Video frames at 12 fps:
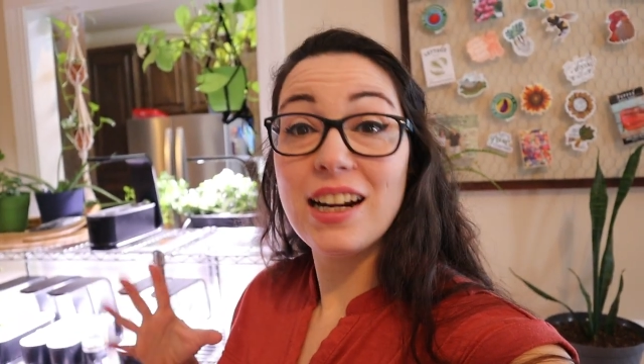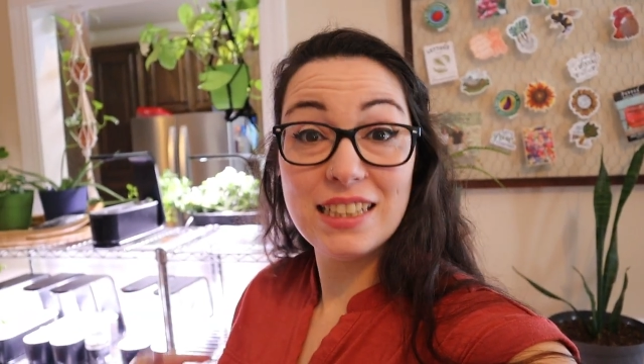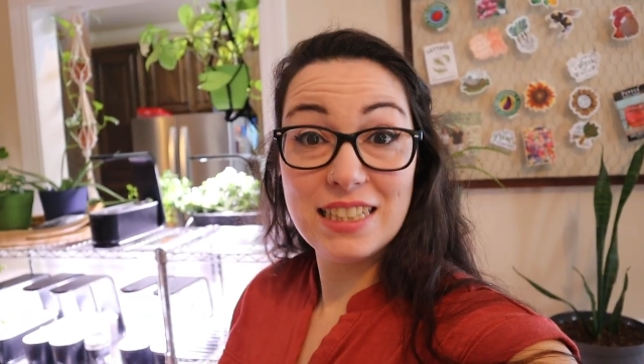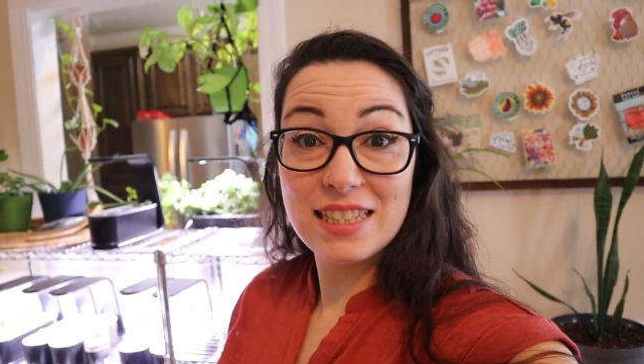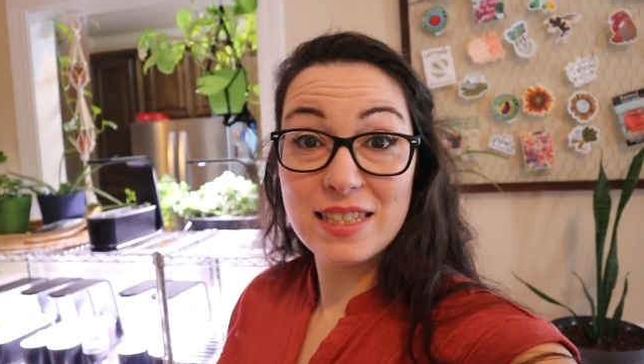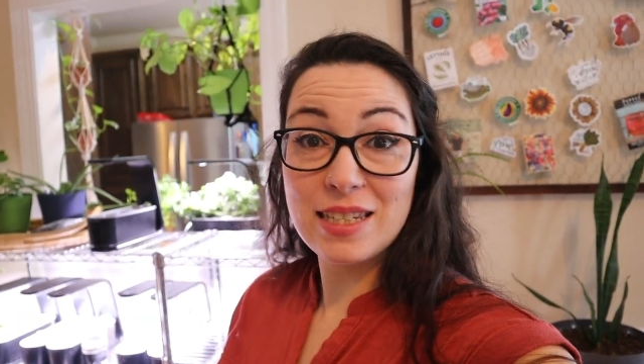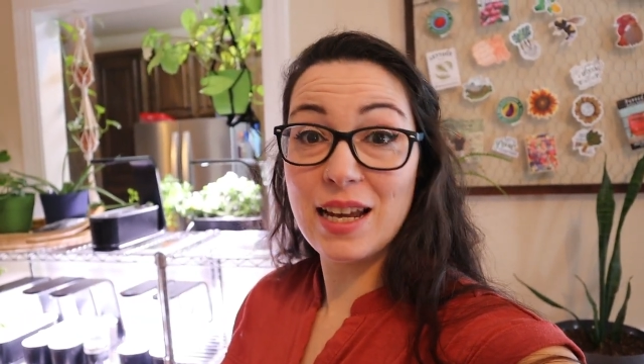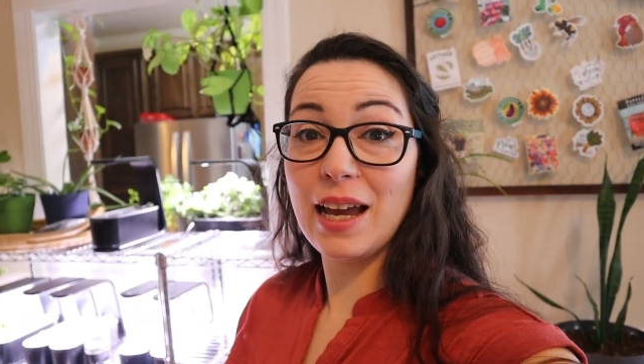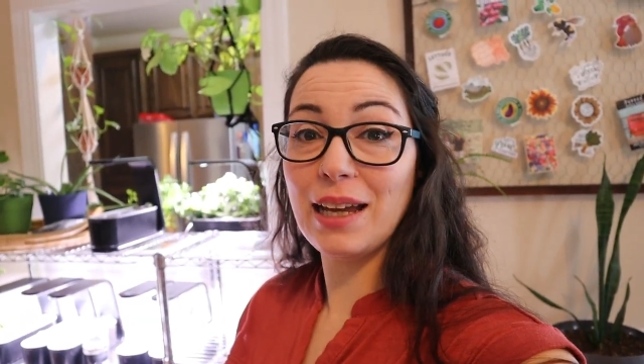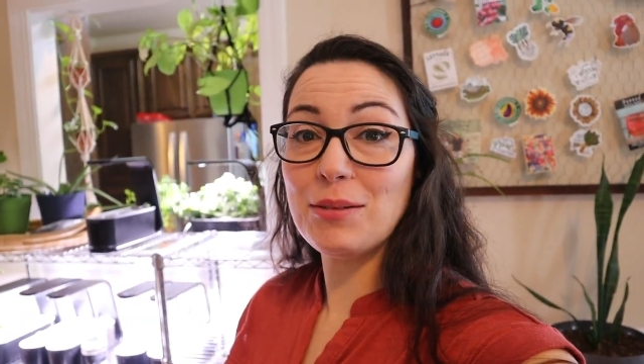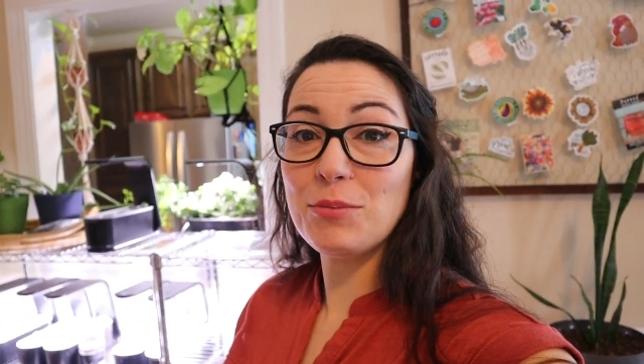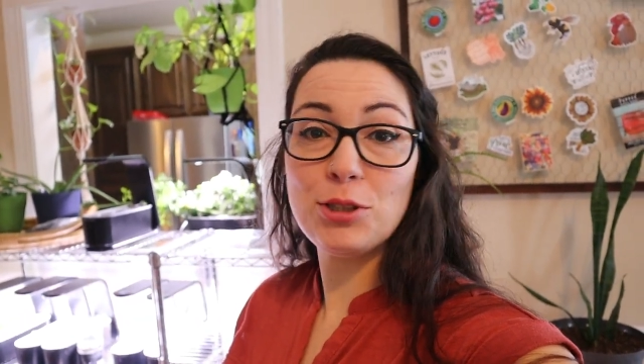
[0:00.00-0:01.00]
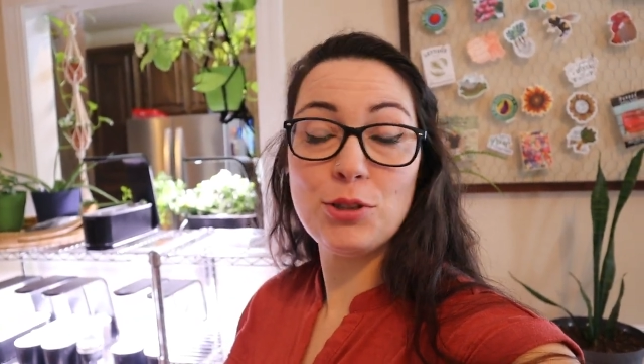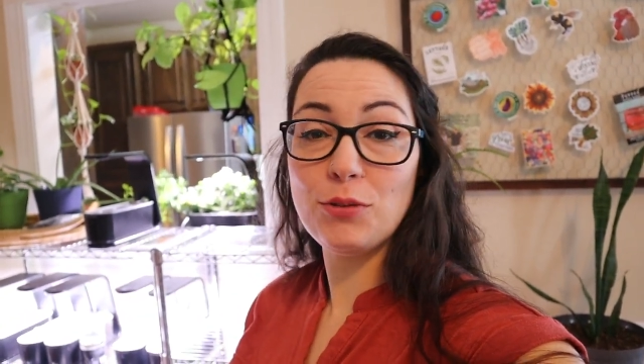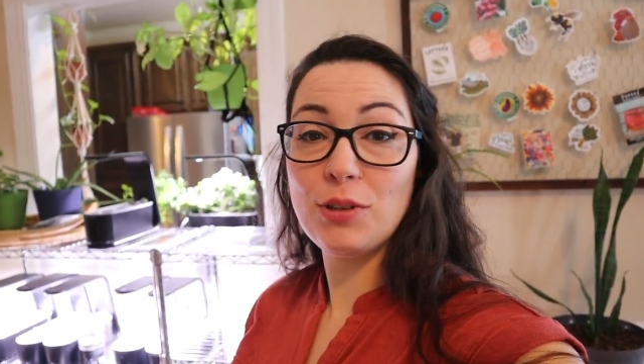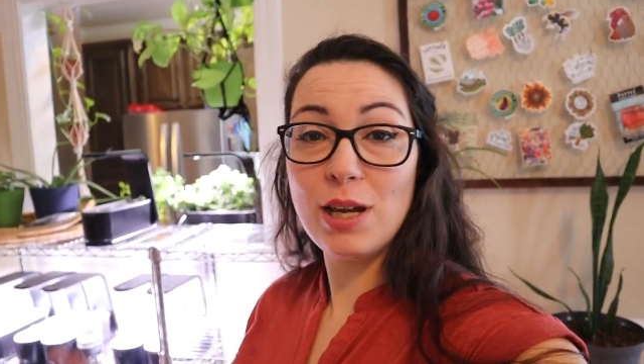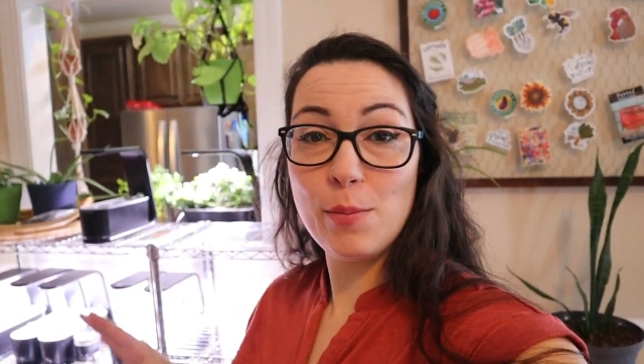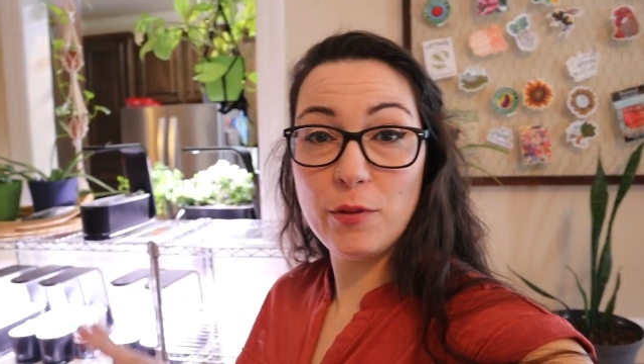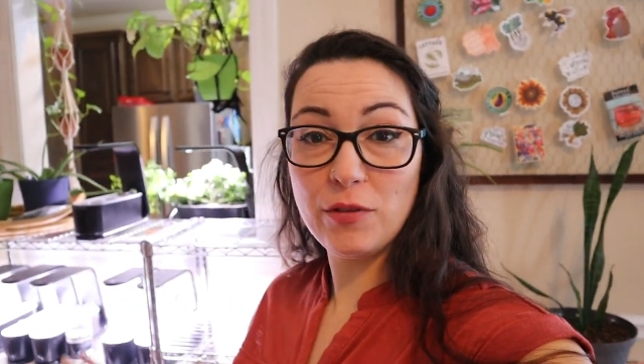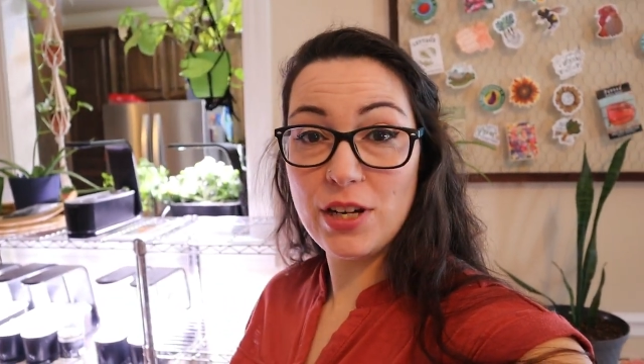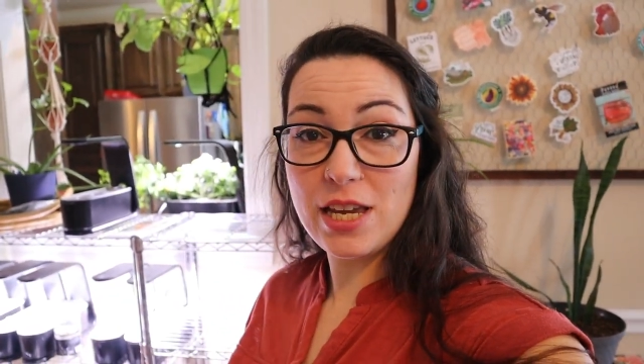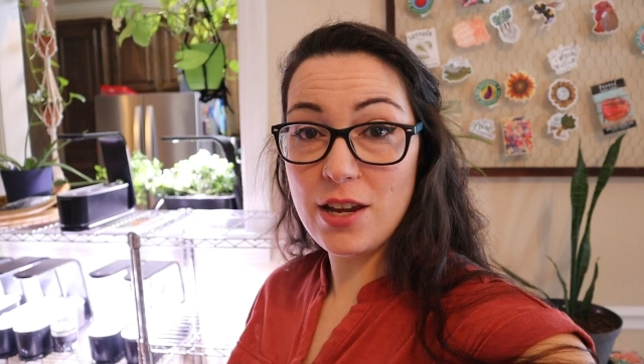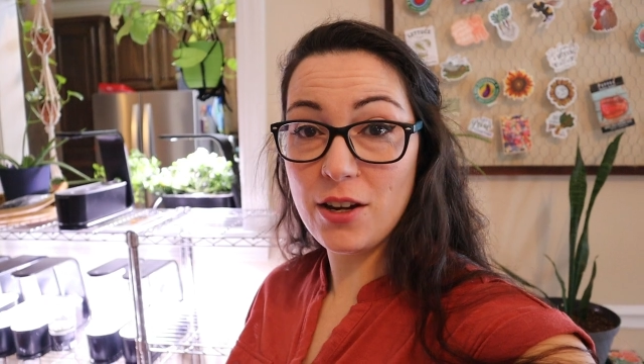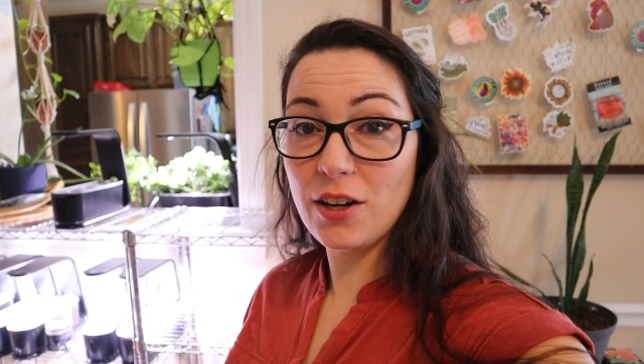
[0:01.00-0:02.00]
it's time to come over
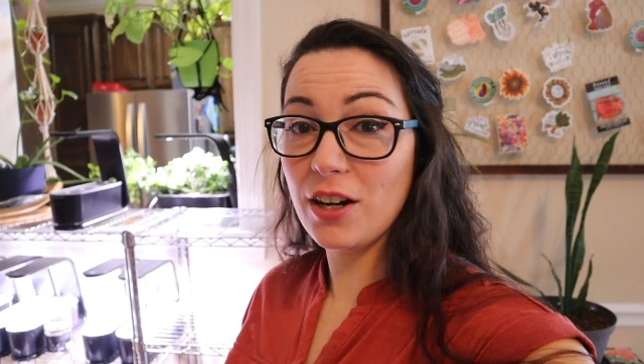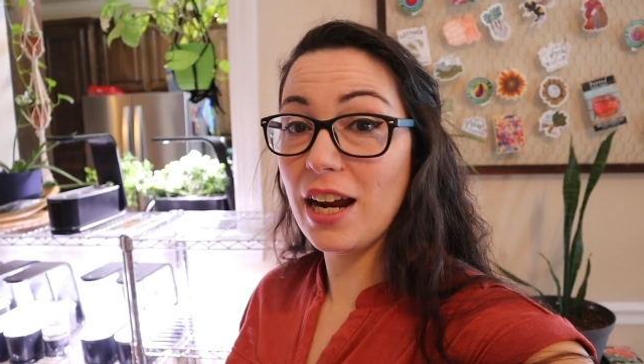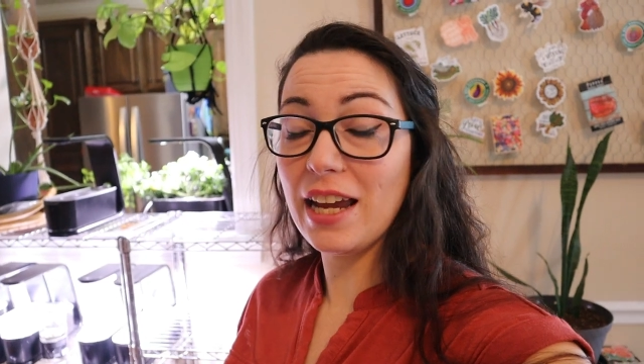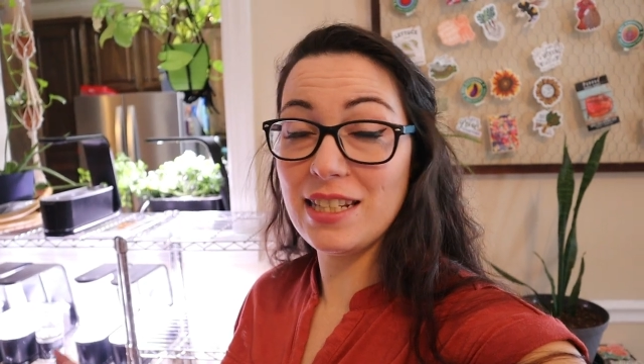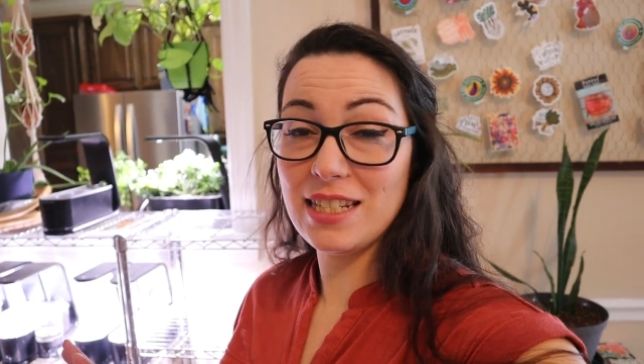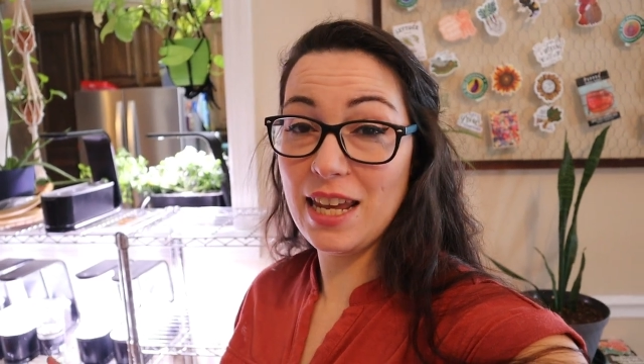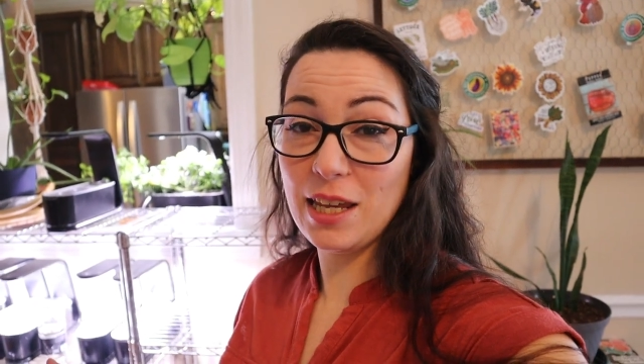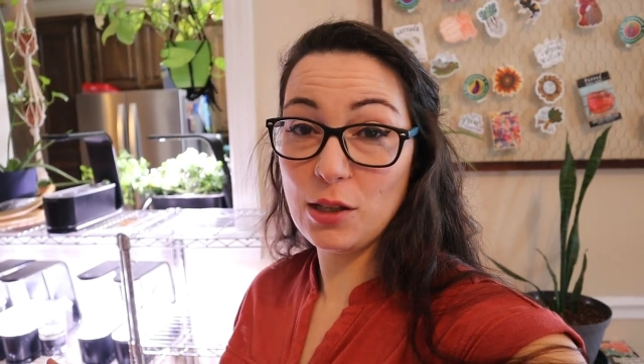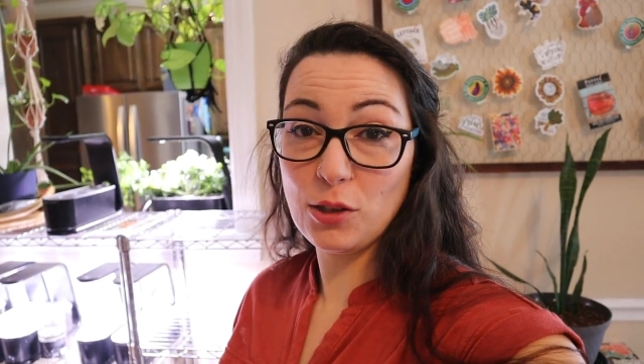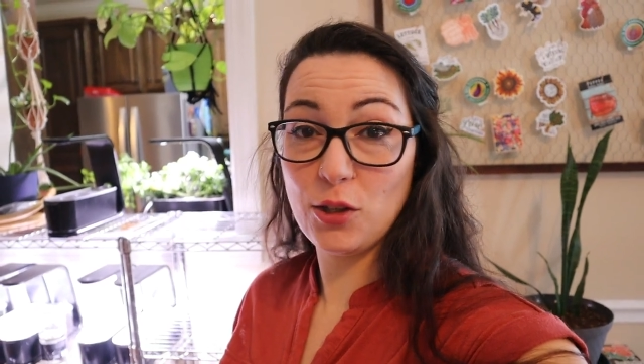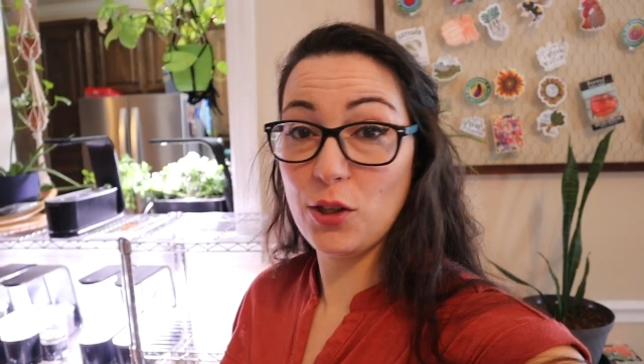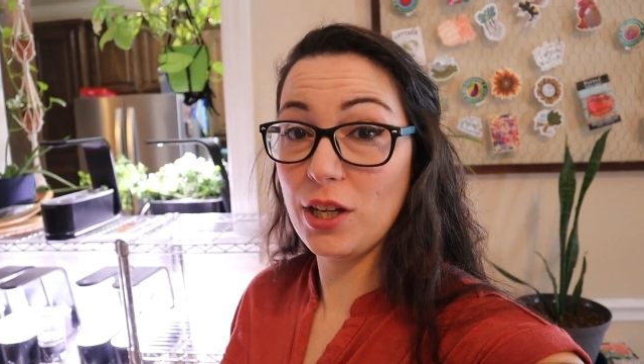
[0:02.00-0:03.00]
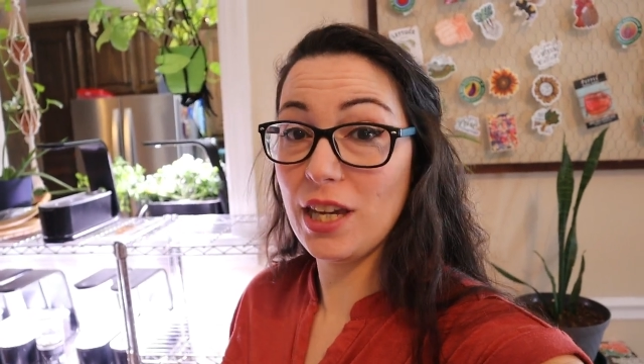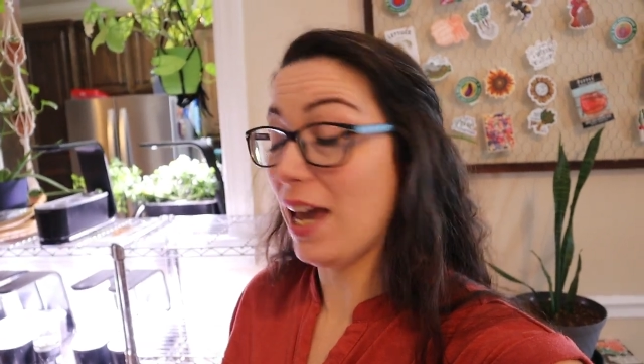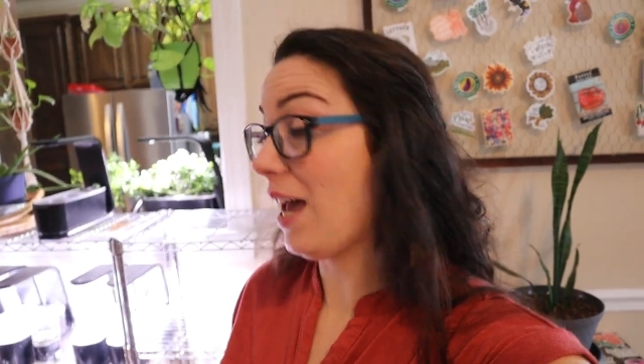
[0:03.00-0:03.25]
here and take a look